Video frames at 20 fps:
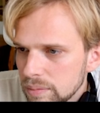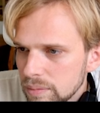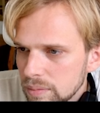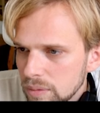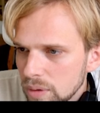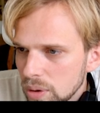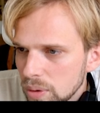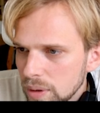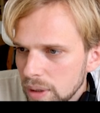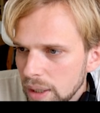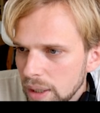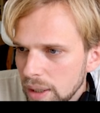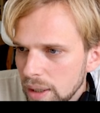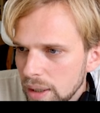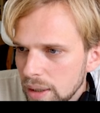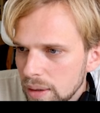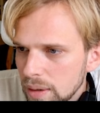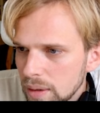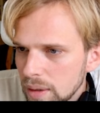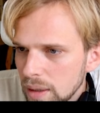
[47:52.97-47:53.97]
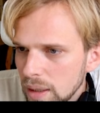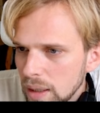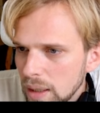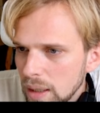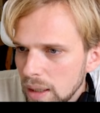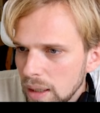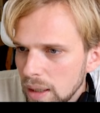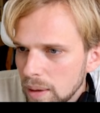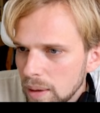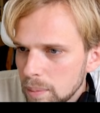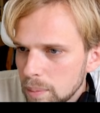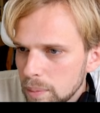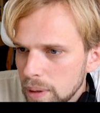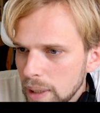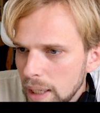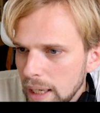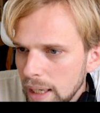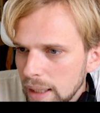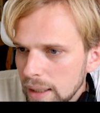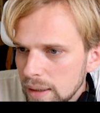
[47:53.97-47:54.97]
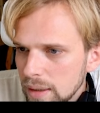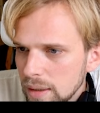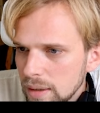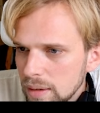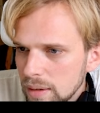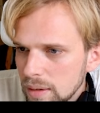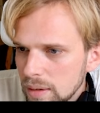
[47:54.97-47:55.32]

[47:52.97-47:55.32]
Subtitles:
don't care. Brand,